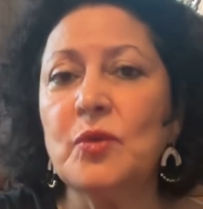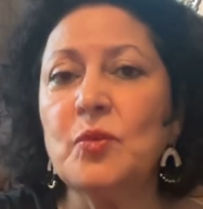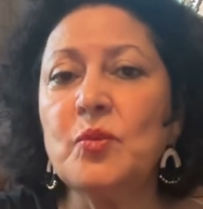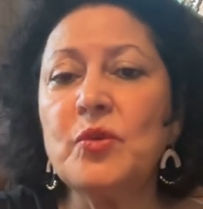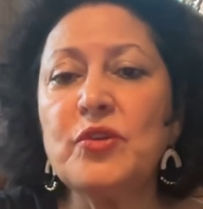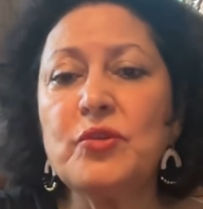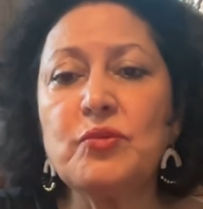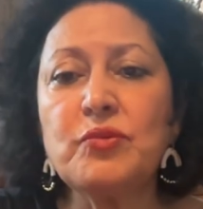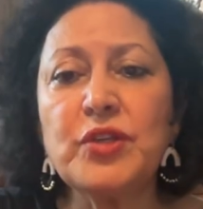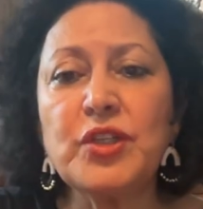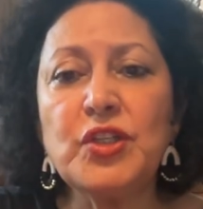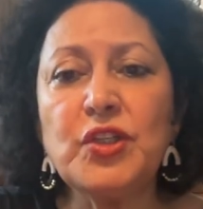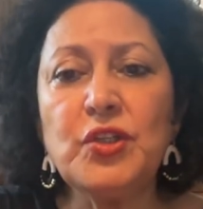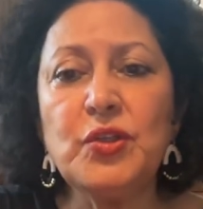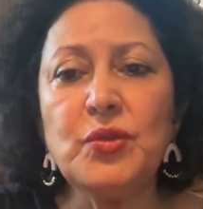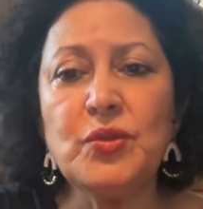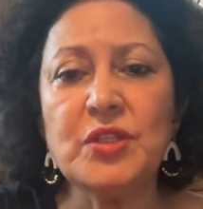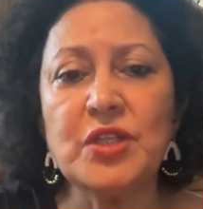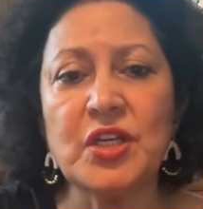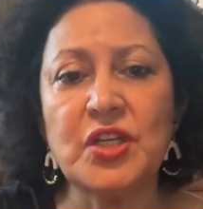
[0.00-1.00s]
with
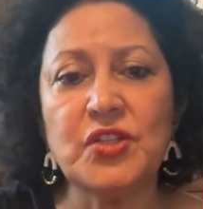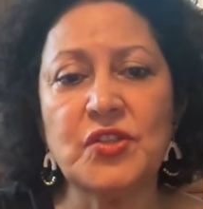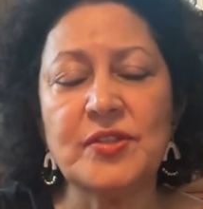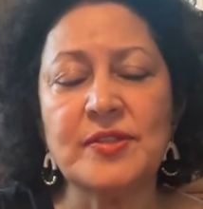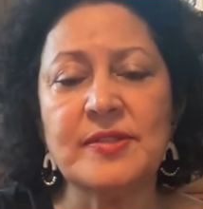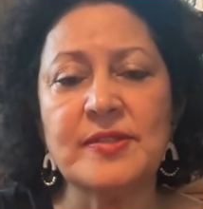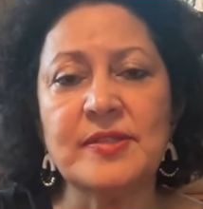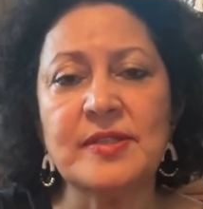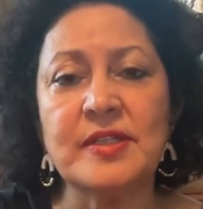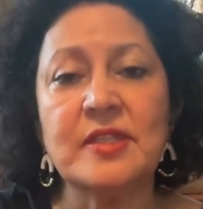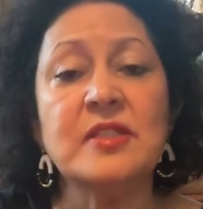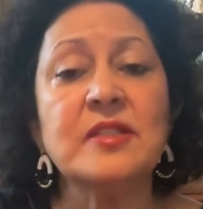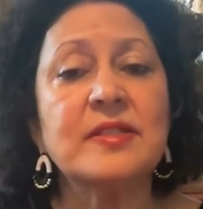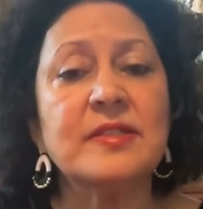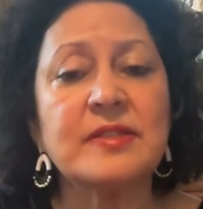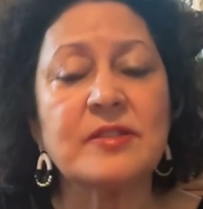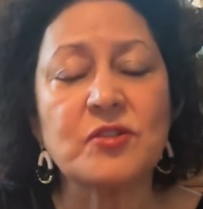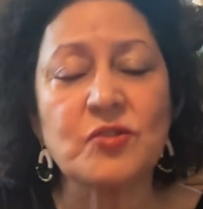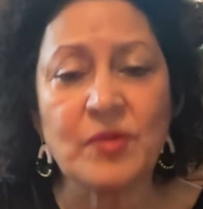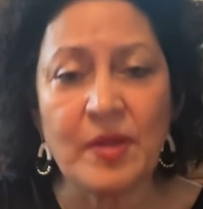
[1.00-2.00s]
renewed urgency to
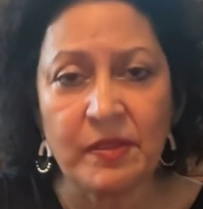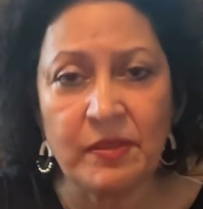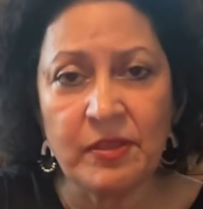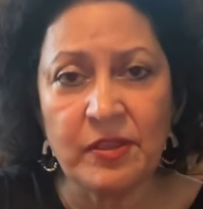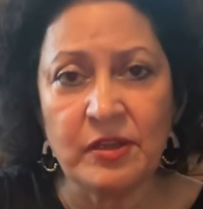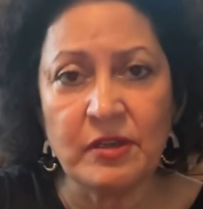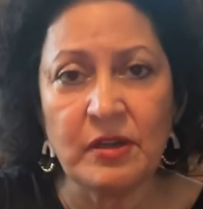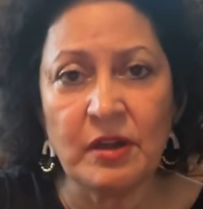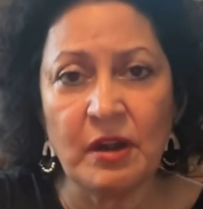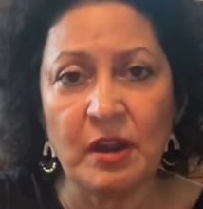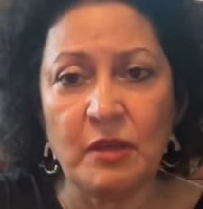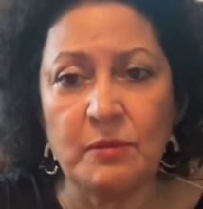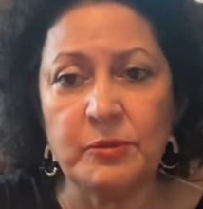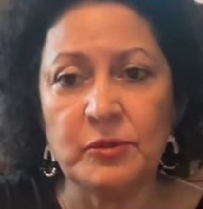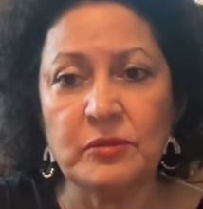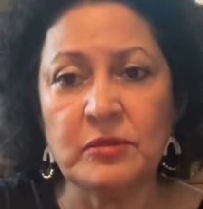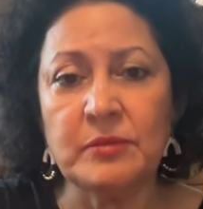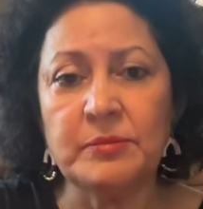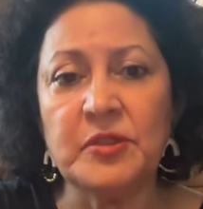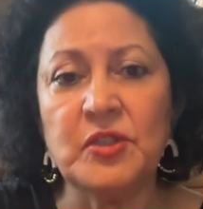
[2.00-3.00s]
strengthen
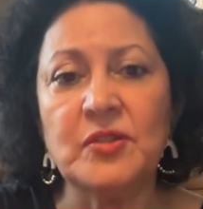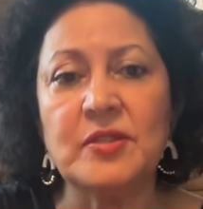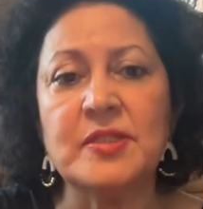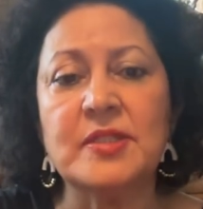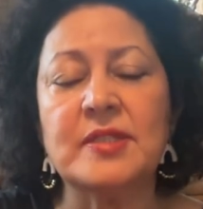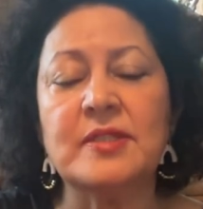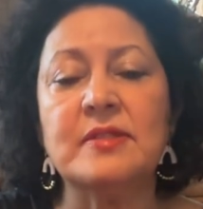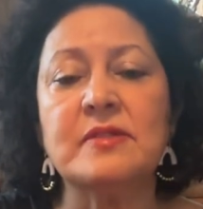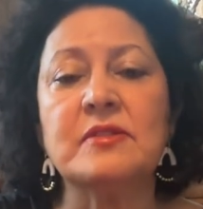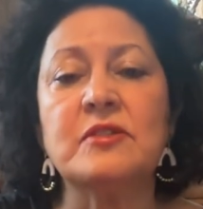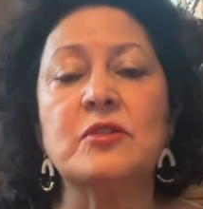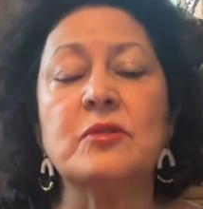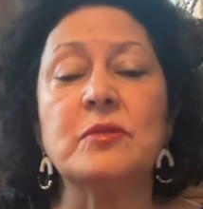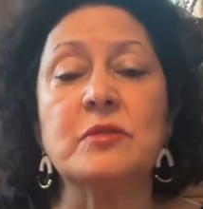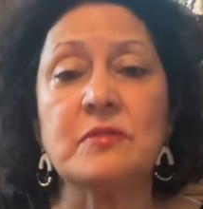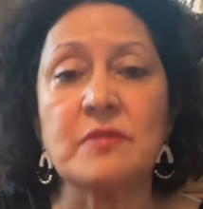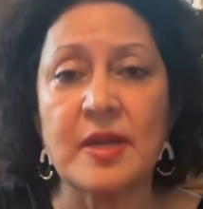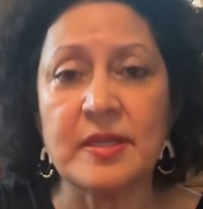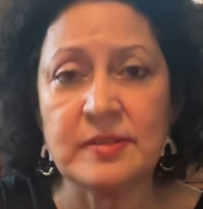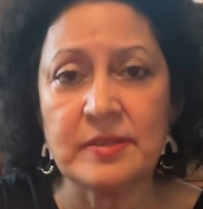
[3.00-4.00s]
global communities to
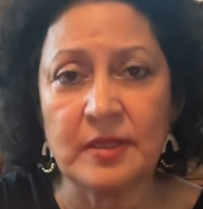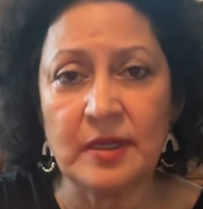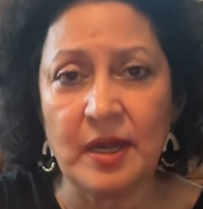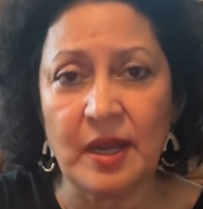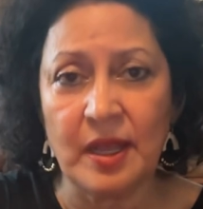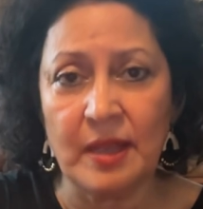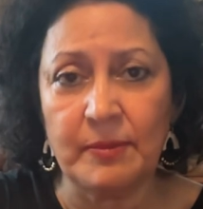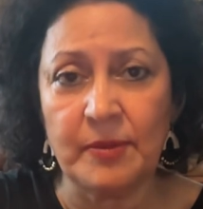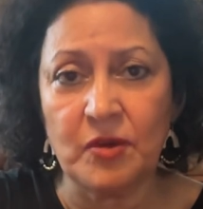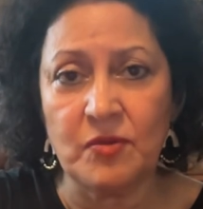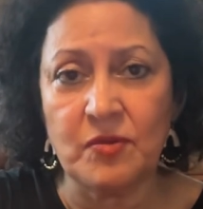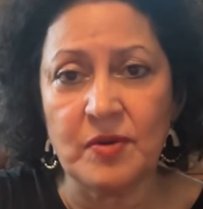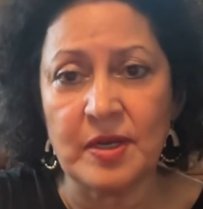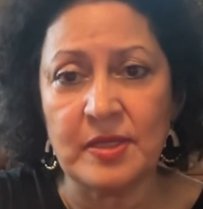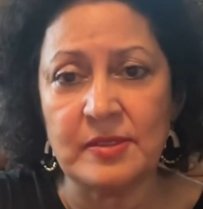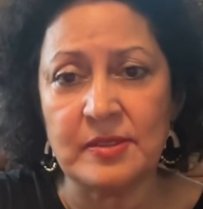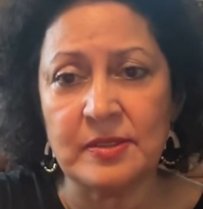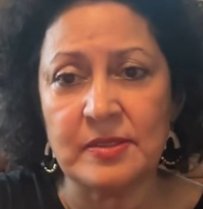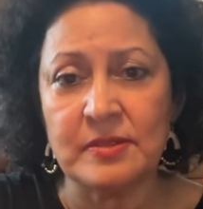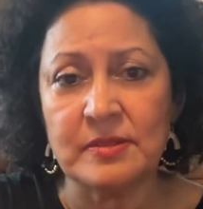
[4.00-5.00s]
address the climate
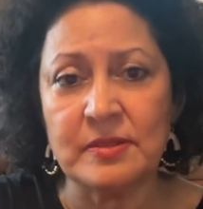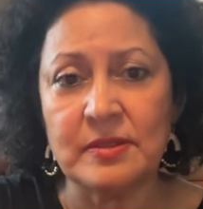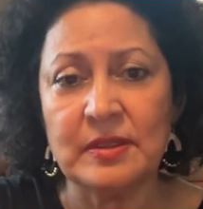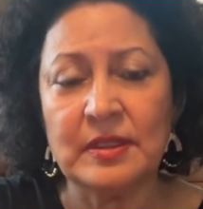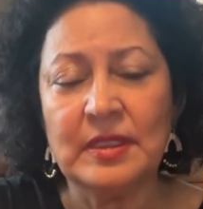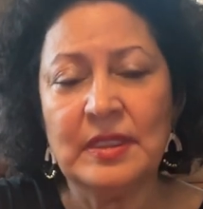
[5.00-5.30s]
crisis,